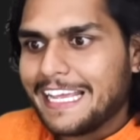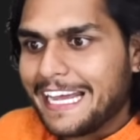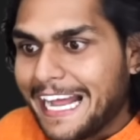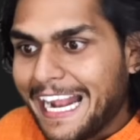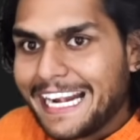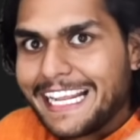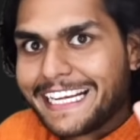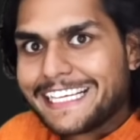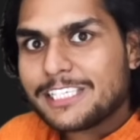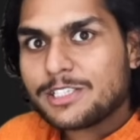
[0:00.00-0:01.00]
And
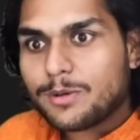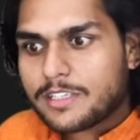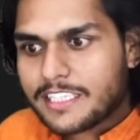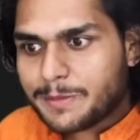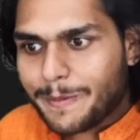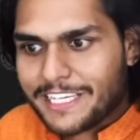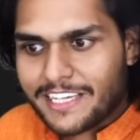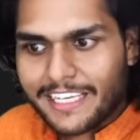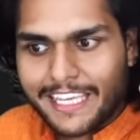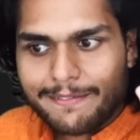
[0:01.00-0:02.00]
it stores a
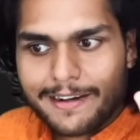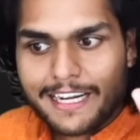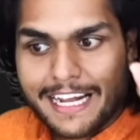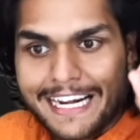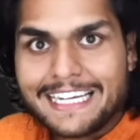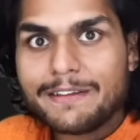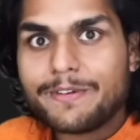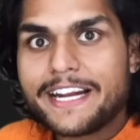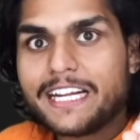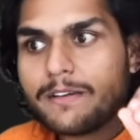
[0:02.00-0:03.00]
special keyword
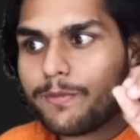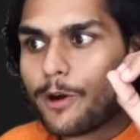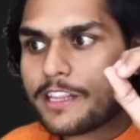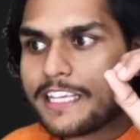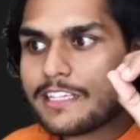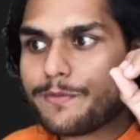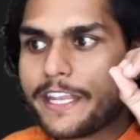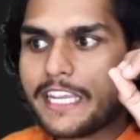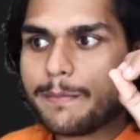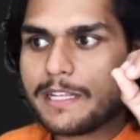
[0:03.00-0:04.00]
undefined for these
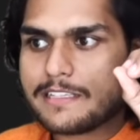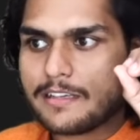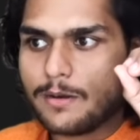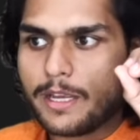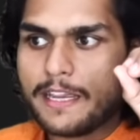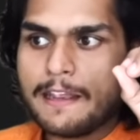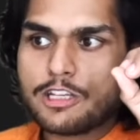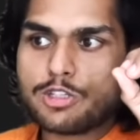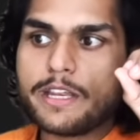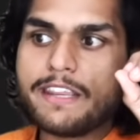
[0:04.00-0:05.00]
variables. Okay,
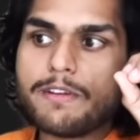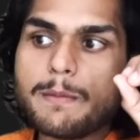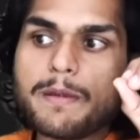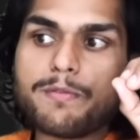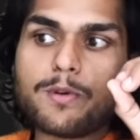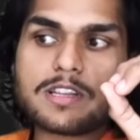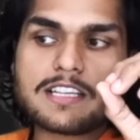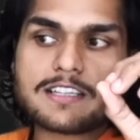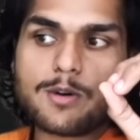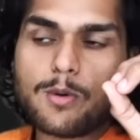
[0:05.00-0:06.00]
so even before this
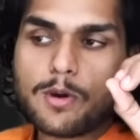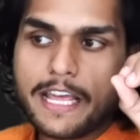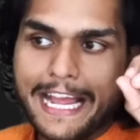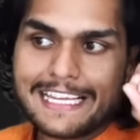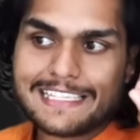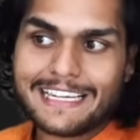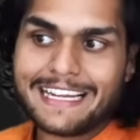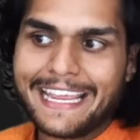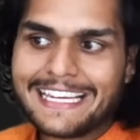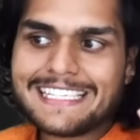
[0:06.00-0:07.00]
code has
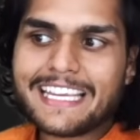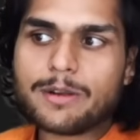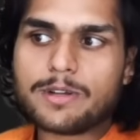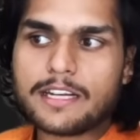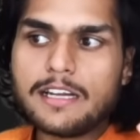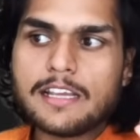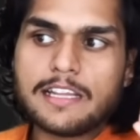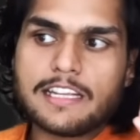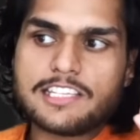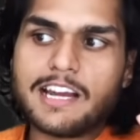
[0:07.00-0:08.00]
executed,
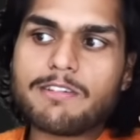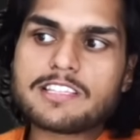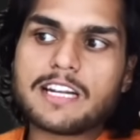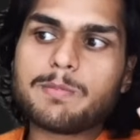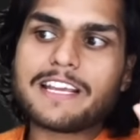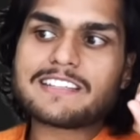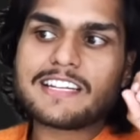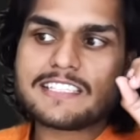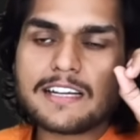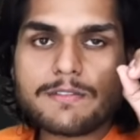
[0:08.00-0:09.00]
JavaScript has
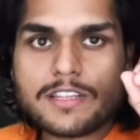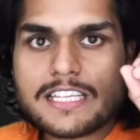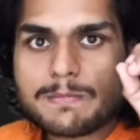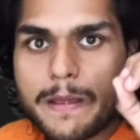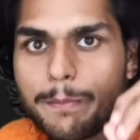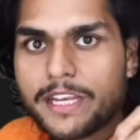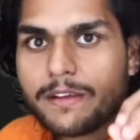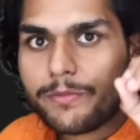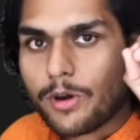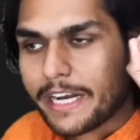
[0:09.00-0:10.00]
reserved this memory
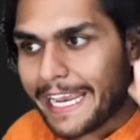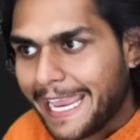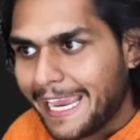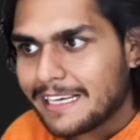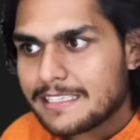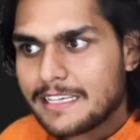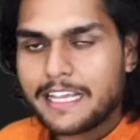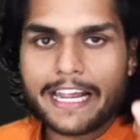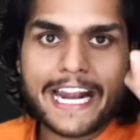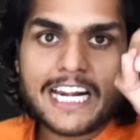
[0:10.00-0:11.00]
for x
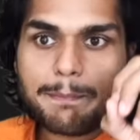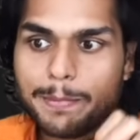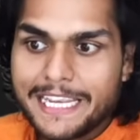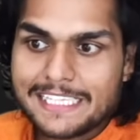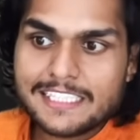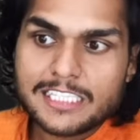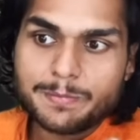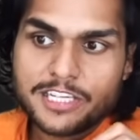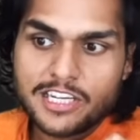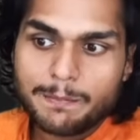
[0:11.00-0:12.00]
and placed a
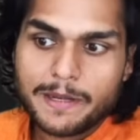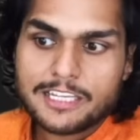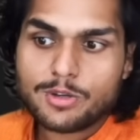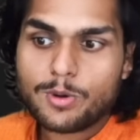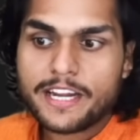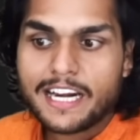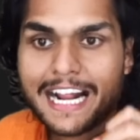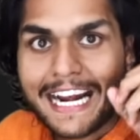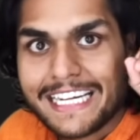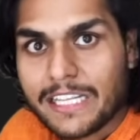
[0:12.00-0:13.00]
special placeholder
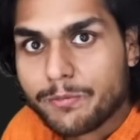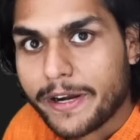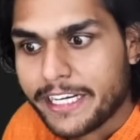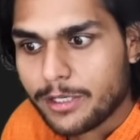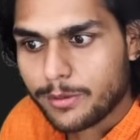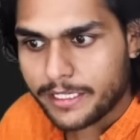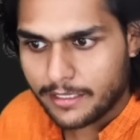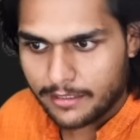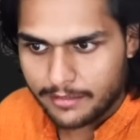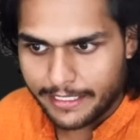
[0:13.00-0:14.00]
undefined to it,
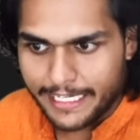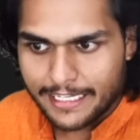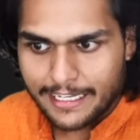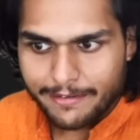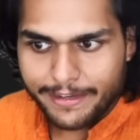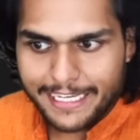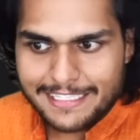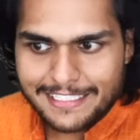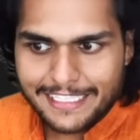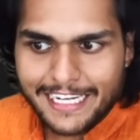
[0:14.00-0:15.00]
right? We can
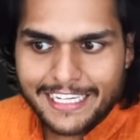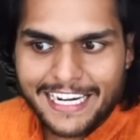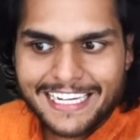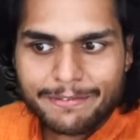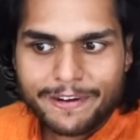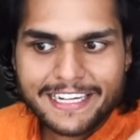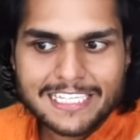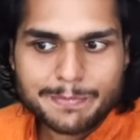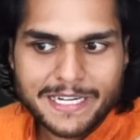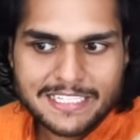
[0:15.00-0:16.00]
see that undefined
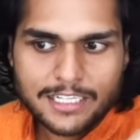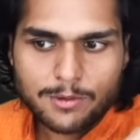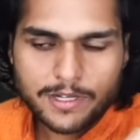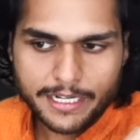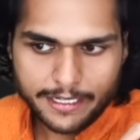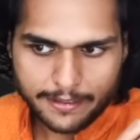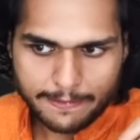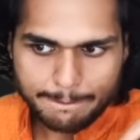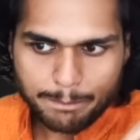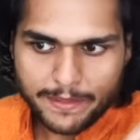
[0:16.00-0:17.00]
is present over here,
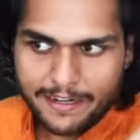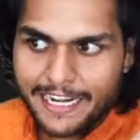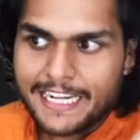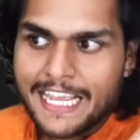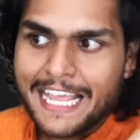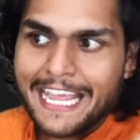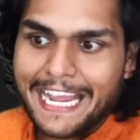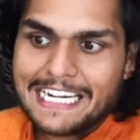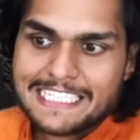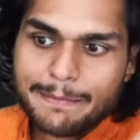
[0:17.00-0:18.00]
right?
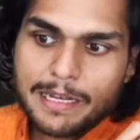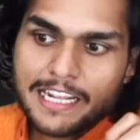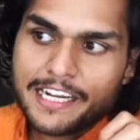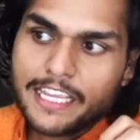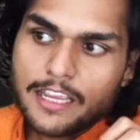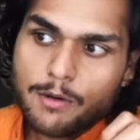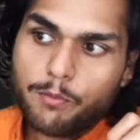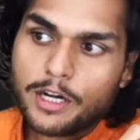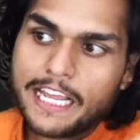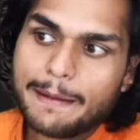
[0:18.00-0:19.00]
And similarly,
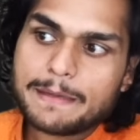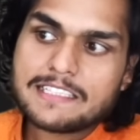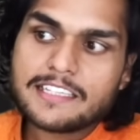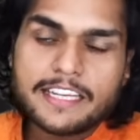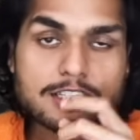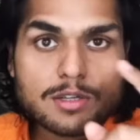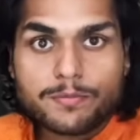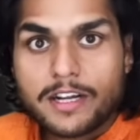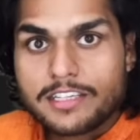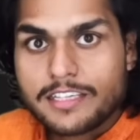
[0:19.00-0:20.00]
what happens in case of
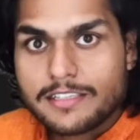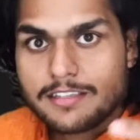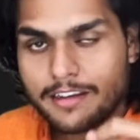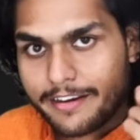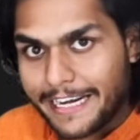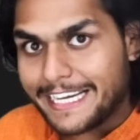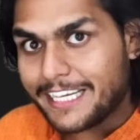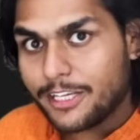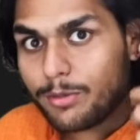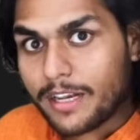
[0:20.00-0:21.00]
functions?
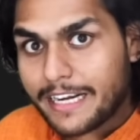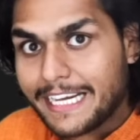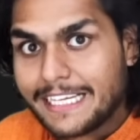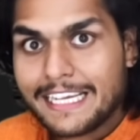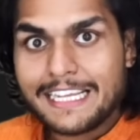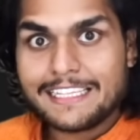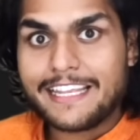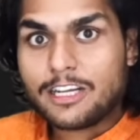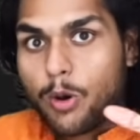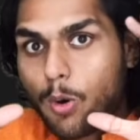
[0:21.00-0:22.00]
Right, you are right,
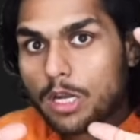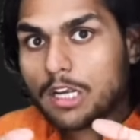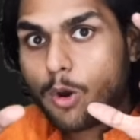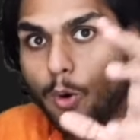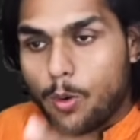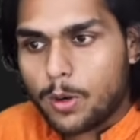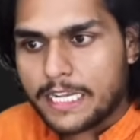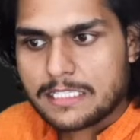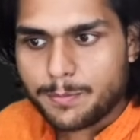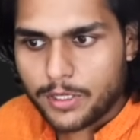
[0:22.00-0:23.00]
that whole code
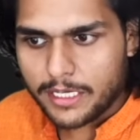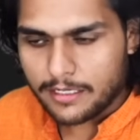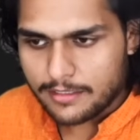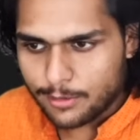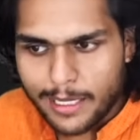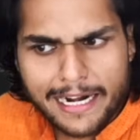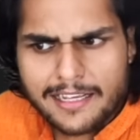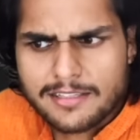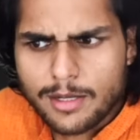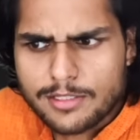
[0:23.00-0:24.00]
is put in. So let
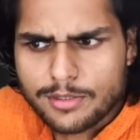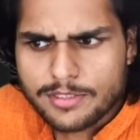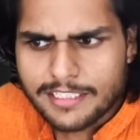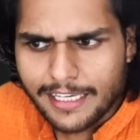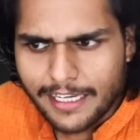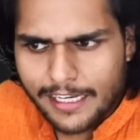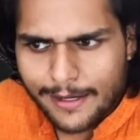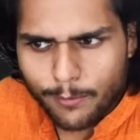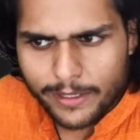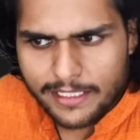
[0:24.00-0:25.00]
us also see
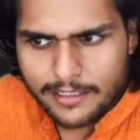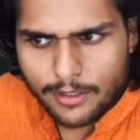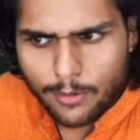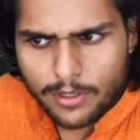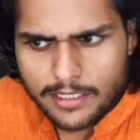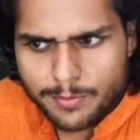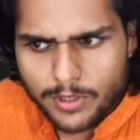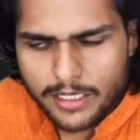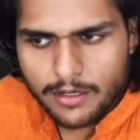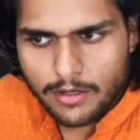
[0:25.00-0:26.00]
whether the code is
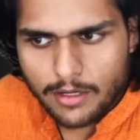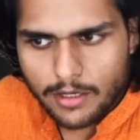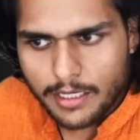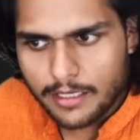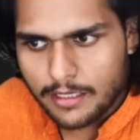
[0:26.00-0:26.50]
put in or not.